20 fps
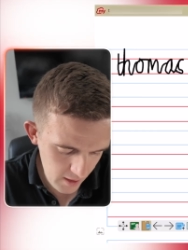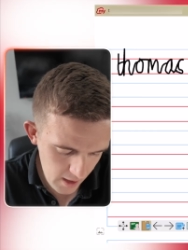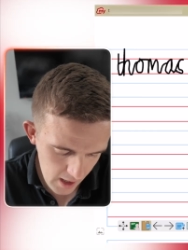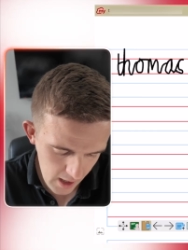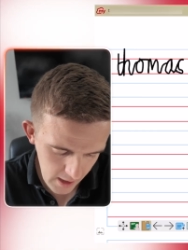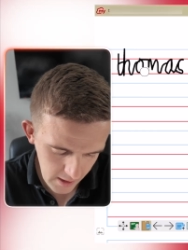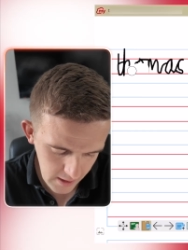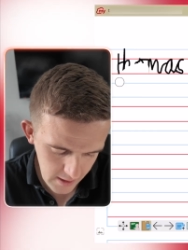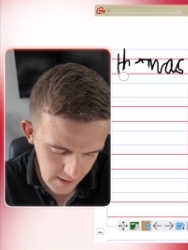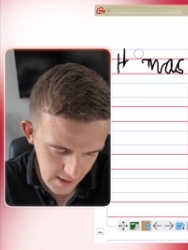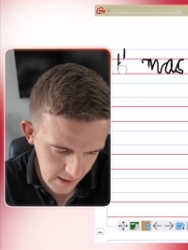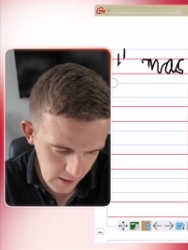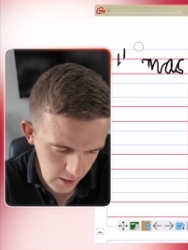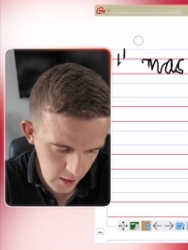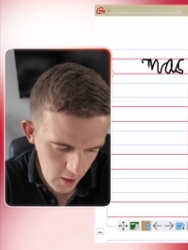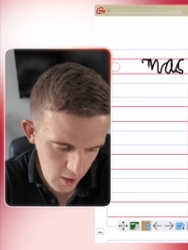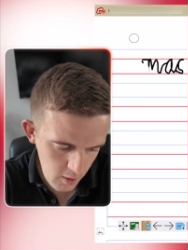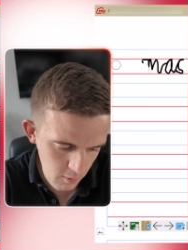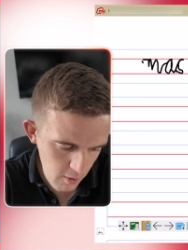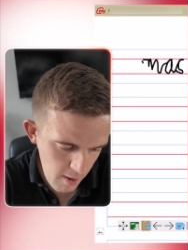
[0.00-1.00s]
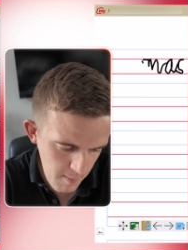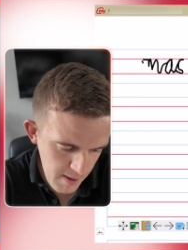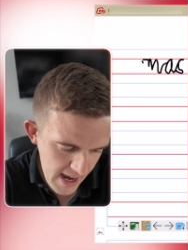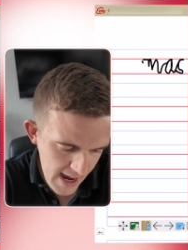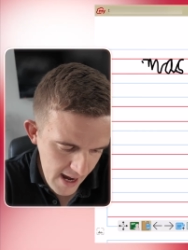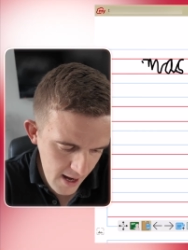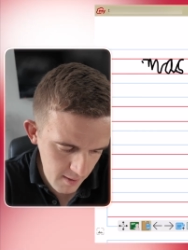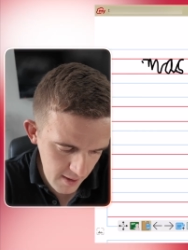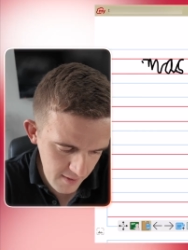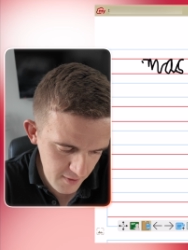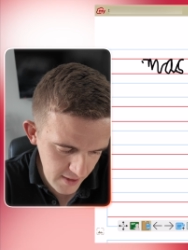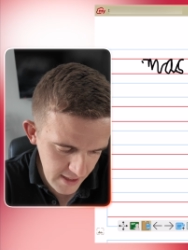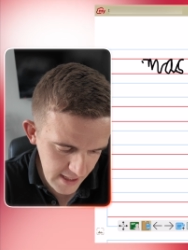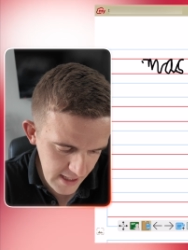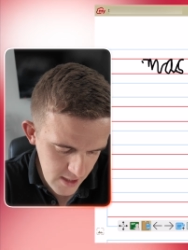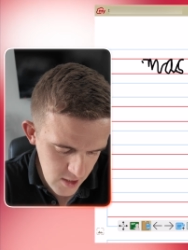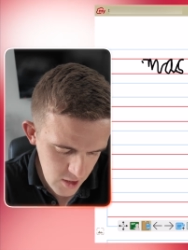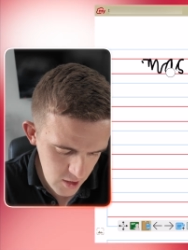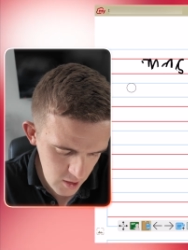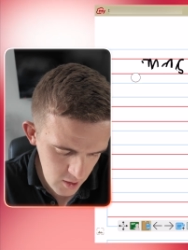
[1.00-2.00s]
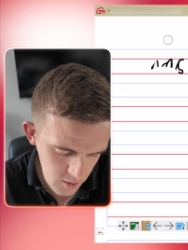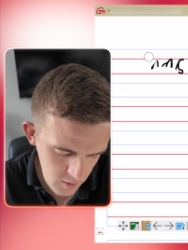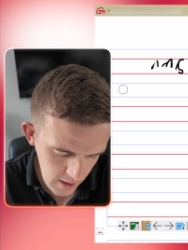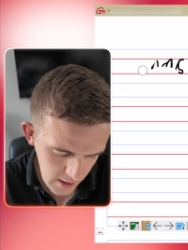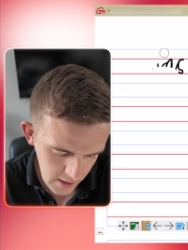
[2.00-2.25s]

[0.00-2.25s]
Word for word: I can then go rub it out if I need to.